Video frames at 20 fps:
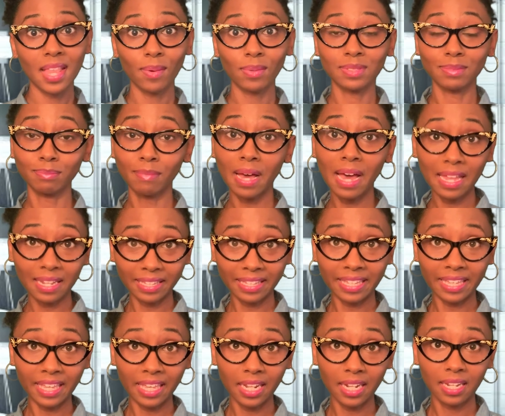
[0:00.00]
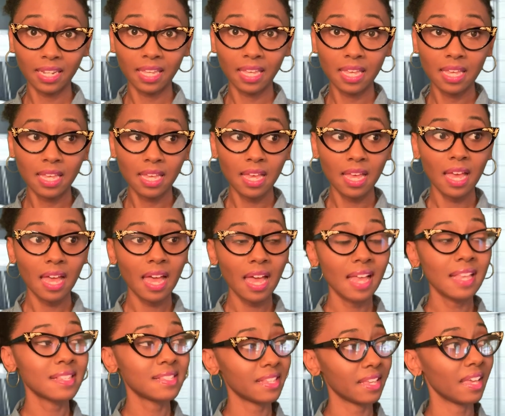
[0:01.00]
that was modeling it,
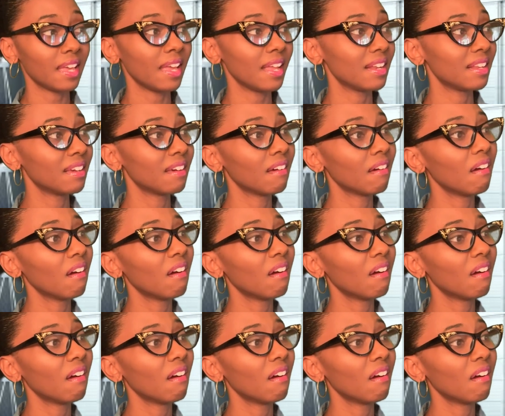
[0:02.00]
I said,